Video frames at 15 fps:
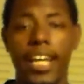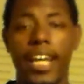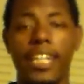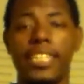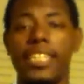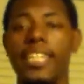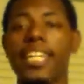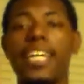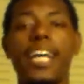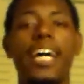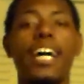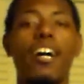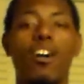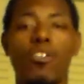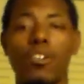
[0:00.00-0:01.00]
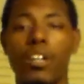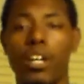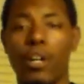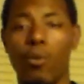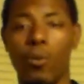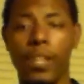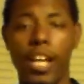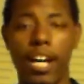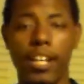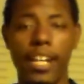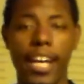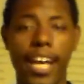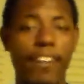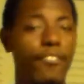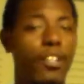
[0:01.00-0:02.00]
and get out
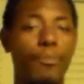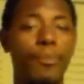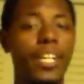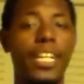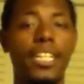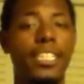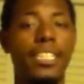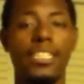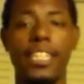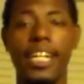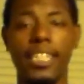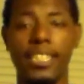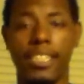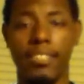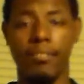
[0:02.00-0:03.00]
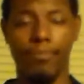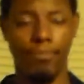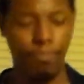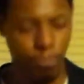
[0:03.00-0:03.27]
without ever being detected.